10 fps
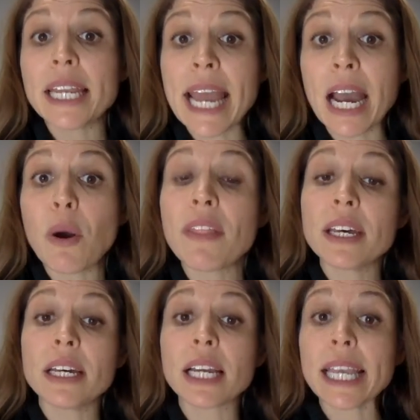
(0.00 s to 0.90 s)
Now,
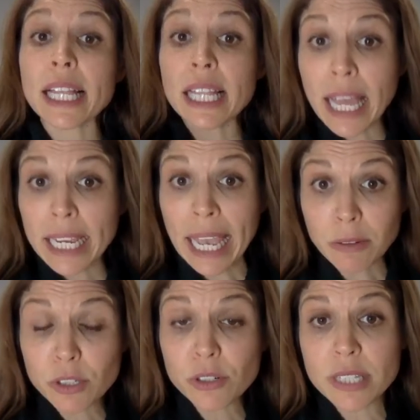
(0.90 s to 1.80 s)
the
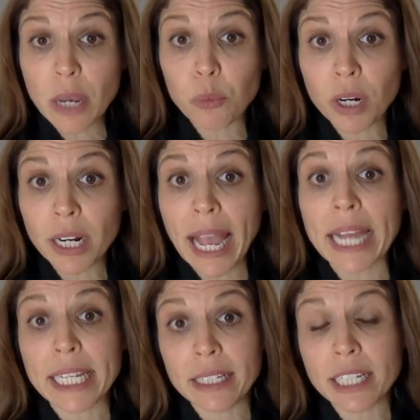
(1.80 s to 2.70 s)
counselors that work
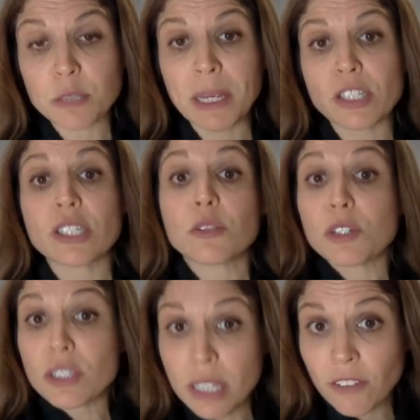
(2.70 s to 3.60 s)
at Healing Spaces,
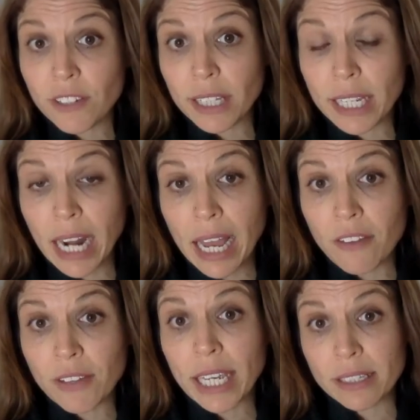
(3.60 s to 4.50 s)
which is the affiliate
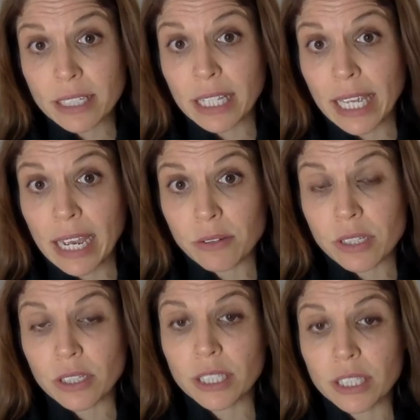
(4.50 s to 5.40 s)
of Kelsey the
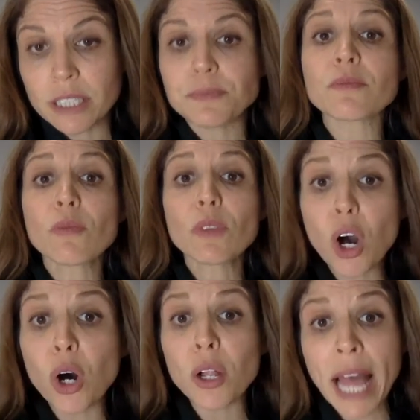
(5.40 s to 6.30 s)
Counsellor,
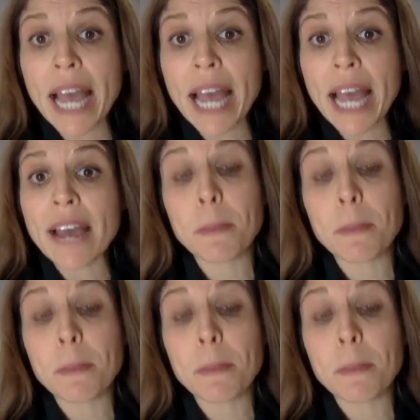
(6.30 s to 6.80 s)
all have their